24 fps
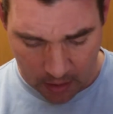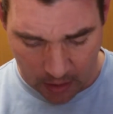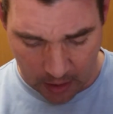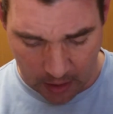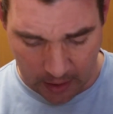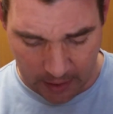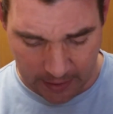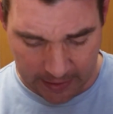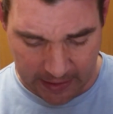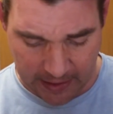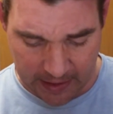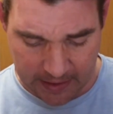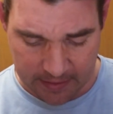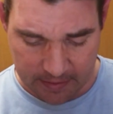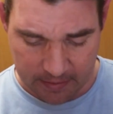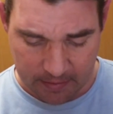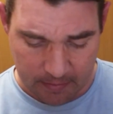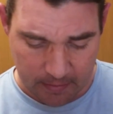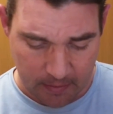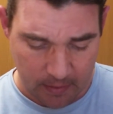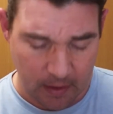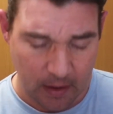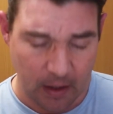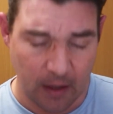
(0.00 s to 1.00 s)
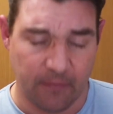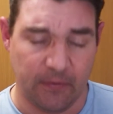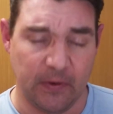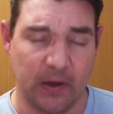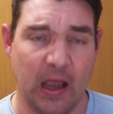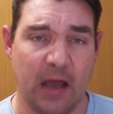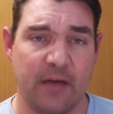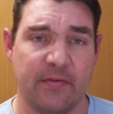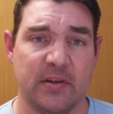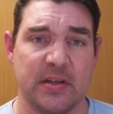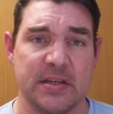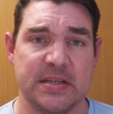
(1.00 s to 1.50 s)
Again, if you
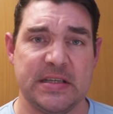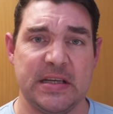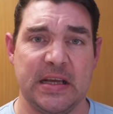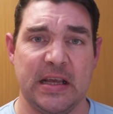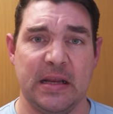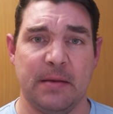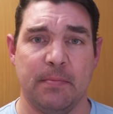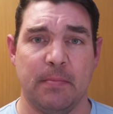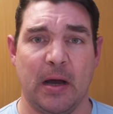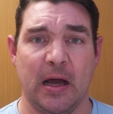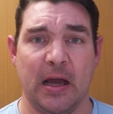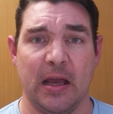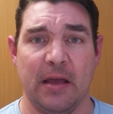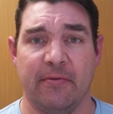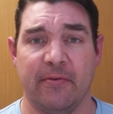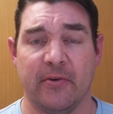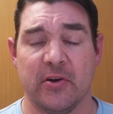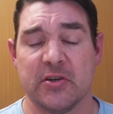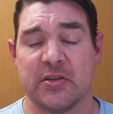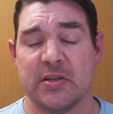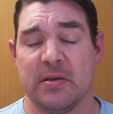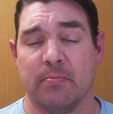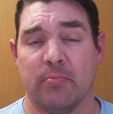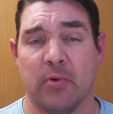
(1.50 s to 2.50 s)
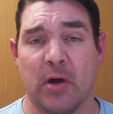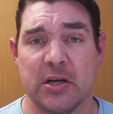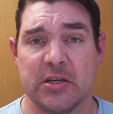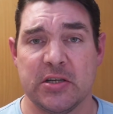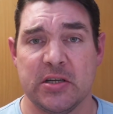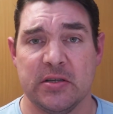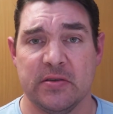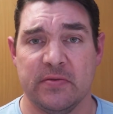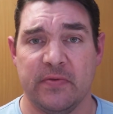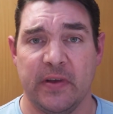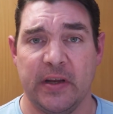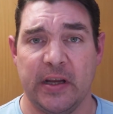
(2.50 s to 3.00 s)
haven't seen my first
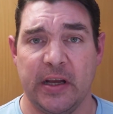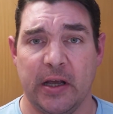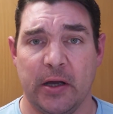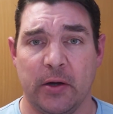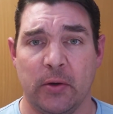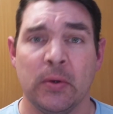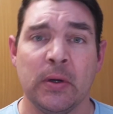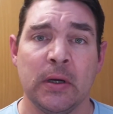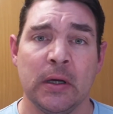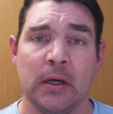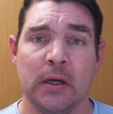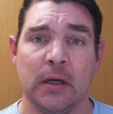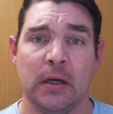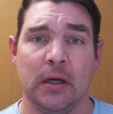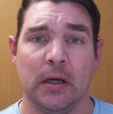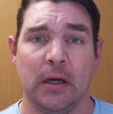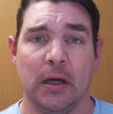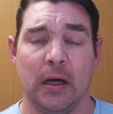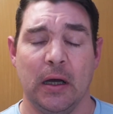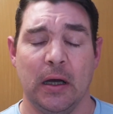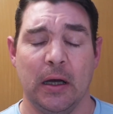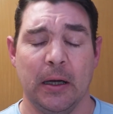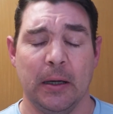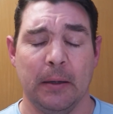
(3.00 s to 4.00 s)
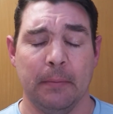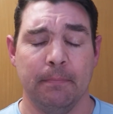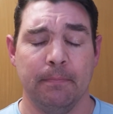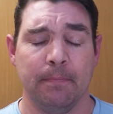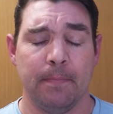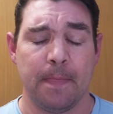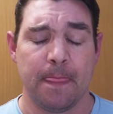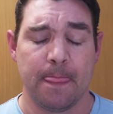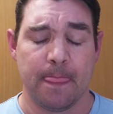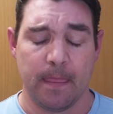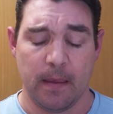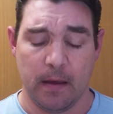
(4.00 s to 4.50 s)
impressions video,
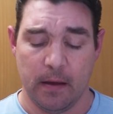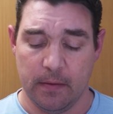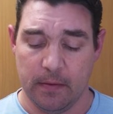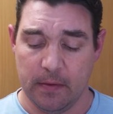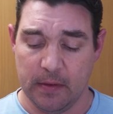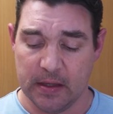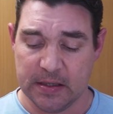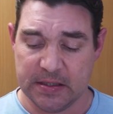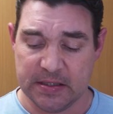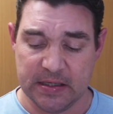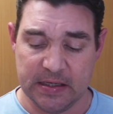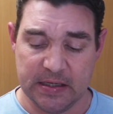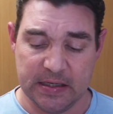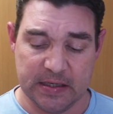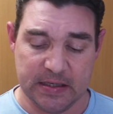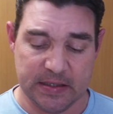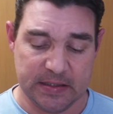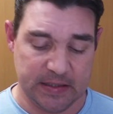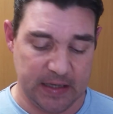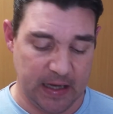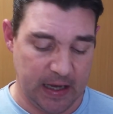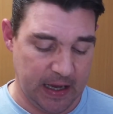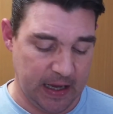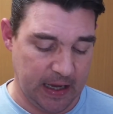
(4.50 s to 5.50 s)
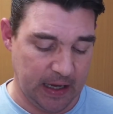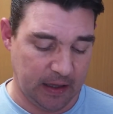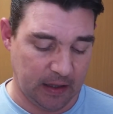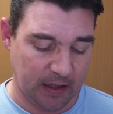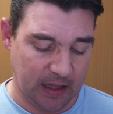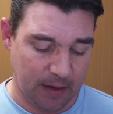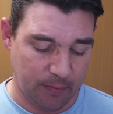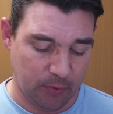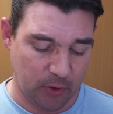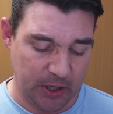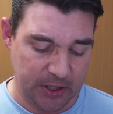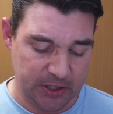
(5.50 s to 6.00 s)
this is a
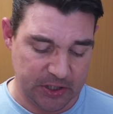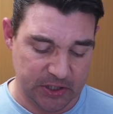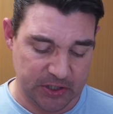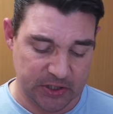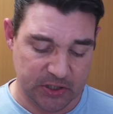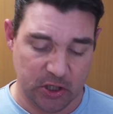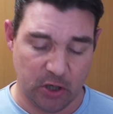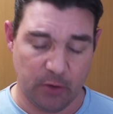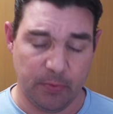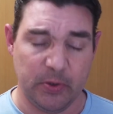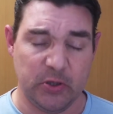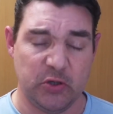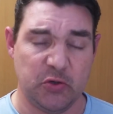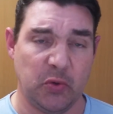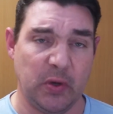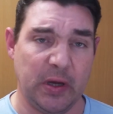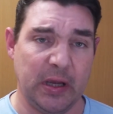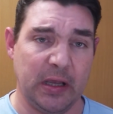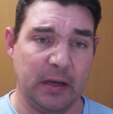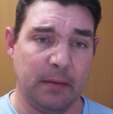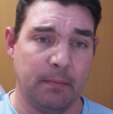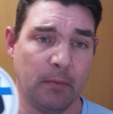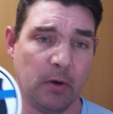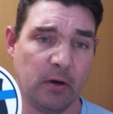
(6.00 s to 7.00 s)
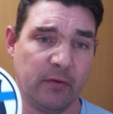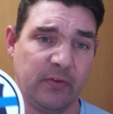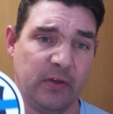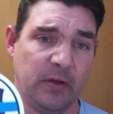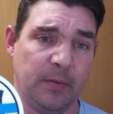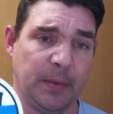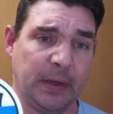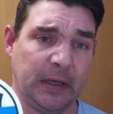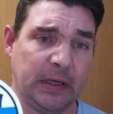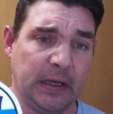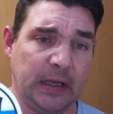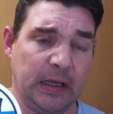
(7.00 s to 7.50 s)
collaboration soap between Murphy &
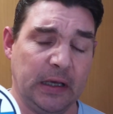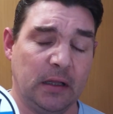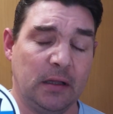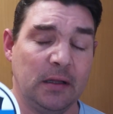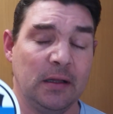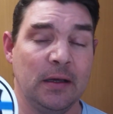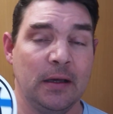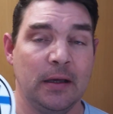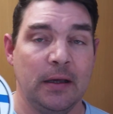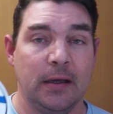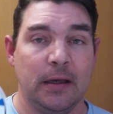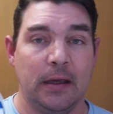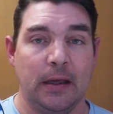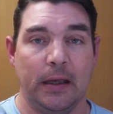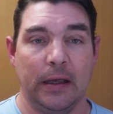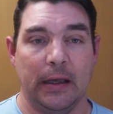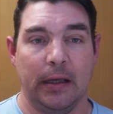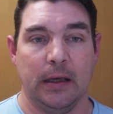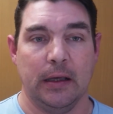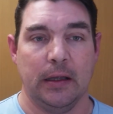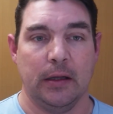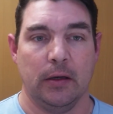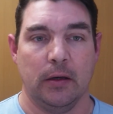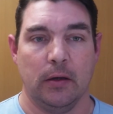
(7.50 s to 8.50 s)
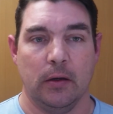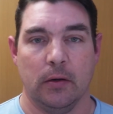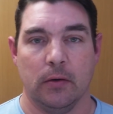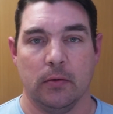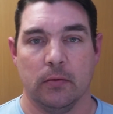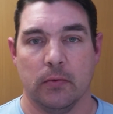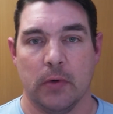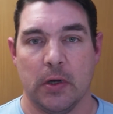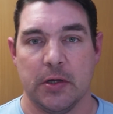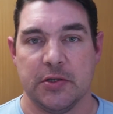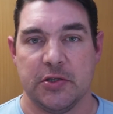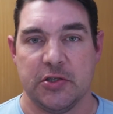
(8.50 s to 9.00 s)
McNeil and
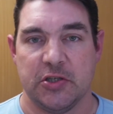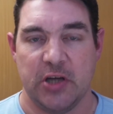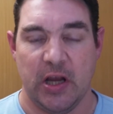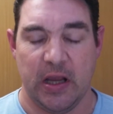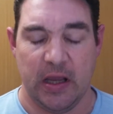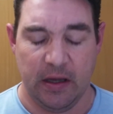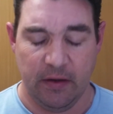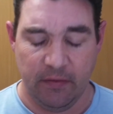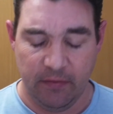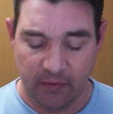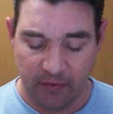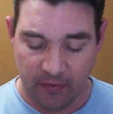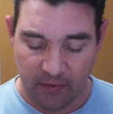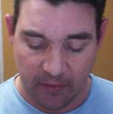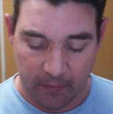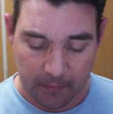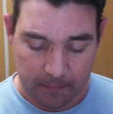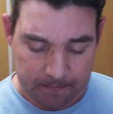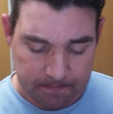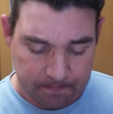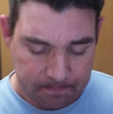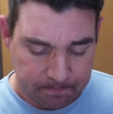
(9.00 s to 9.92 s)
Ruds Shaves.